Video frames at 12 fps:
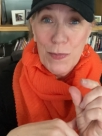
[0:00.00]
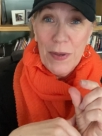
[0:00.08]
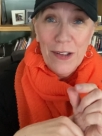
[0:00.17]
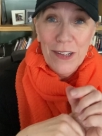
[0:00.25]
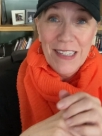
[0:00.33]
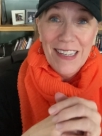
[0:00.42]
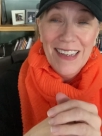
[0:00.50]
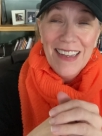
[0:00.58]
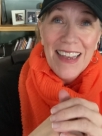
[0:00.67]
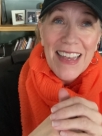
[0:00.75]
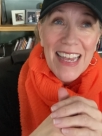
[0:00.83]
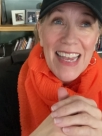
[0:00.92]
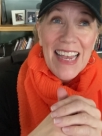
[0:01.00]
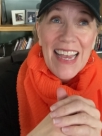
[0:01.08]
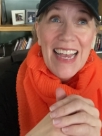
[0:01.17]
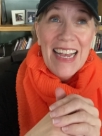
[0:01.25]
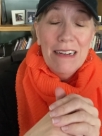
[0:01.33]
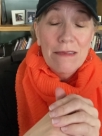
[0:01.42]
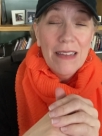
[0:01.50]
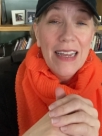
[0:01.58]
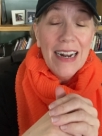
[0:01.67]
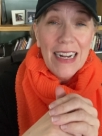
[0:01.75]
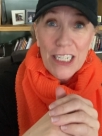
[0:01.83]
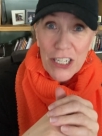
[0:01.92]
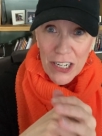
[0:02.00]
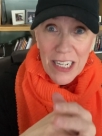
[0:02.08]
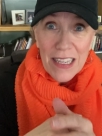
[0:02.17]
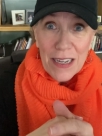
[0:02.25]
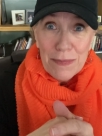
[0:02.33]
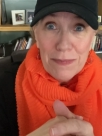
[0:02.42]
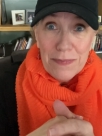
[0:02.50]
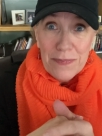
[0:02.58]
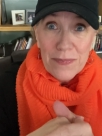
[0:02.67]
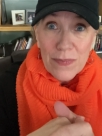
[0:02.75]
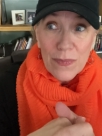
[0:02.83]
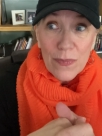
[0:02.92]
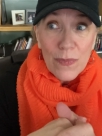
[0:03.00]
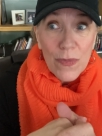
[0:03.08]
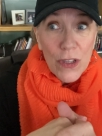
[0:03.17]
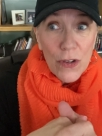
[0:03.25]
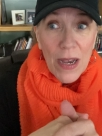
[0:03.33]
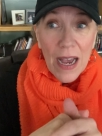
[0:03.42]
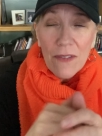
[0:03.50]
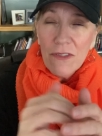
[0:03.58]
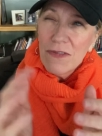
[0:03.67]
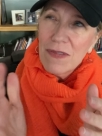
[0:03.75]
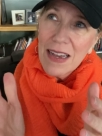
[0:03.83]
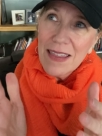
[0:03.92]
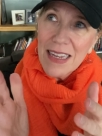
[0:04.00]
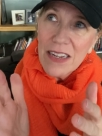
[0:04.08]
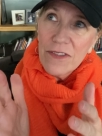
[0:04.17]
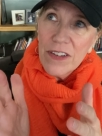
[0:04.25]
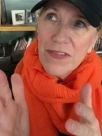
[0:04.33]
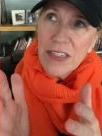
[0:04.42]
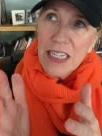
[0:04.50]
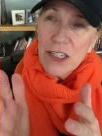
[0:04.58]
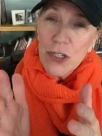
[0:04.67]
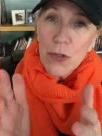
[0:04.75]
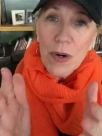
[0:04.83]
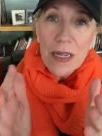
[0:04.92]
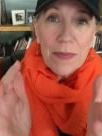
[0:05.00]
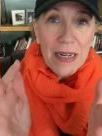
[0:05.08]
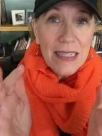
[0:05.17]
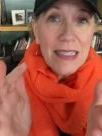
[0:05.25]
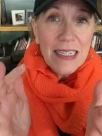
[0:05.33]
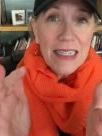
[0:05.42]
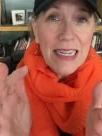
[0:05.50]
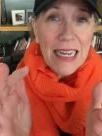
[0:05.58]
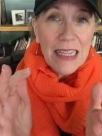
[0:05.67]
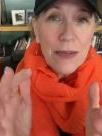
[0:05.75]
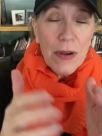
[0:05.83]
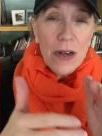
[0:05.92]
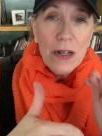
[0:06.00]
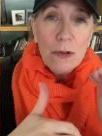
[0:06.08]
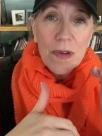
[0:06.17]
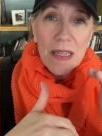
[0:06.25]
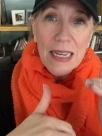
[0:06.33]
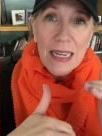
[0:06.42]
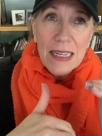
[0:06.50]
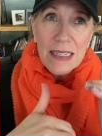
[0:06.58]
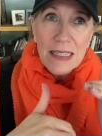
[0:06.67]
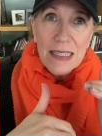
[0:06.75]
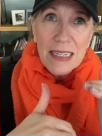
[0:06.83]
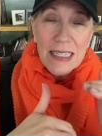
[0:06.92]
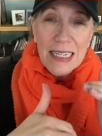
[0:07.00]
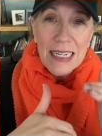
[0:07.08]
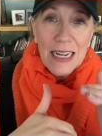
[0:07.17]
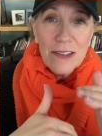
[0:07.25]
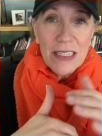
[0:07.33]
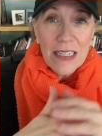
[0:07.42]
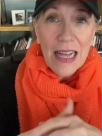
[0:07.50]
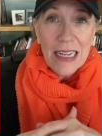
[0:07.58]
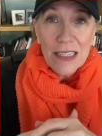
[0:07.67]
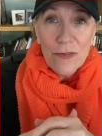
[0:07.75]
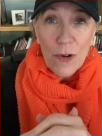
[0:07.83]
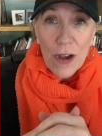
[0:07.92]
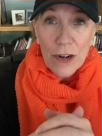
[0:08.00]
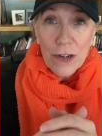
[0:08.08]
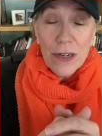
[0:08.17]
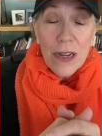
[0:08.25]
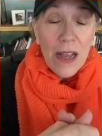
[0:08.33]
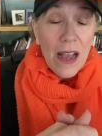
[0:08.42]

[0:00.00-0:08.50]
pills and I took them. You have, I think, 15 or 20 minutes to take them all with a 16 ounce glass of water.